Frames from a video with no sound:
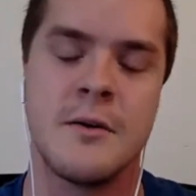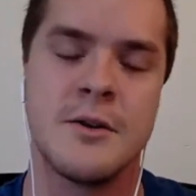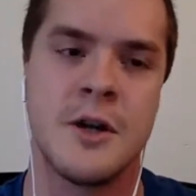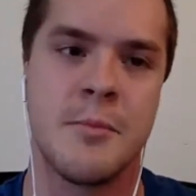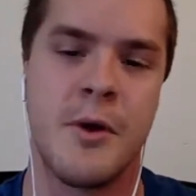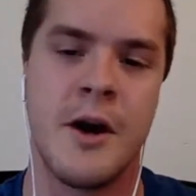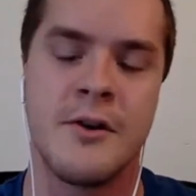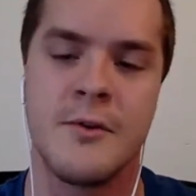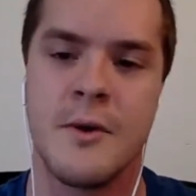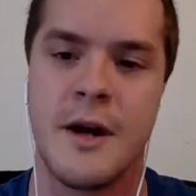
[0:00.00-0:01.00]
job
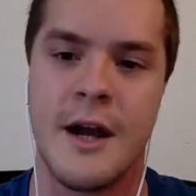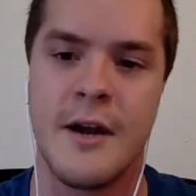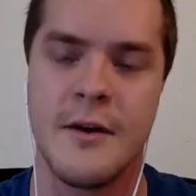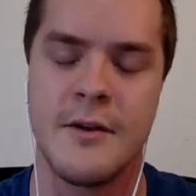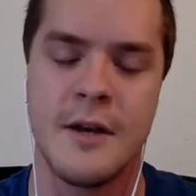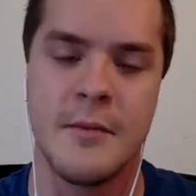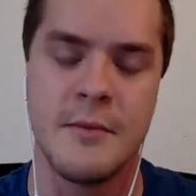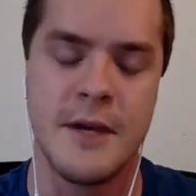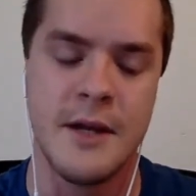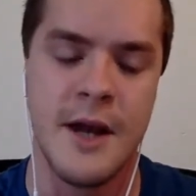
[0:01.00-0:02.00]
prior to the one that
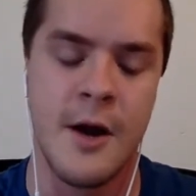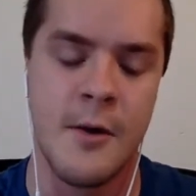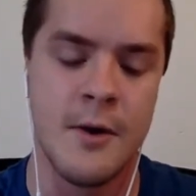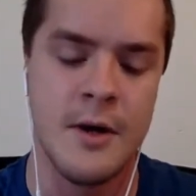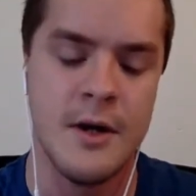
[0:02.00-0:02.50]
I'm at now,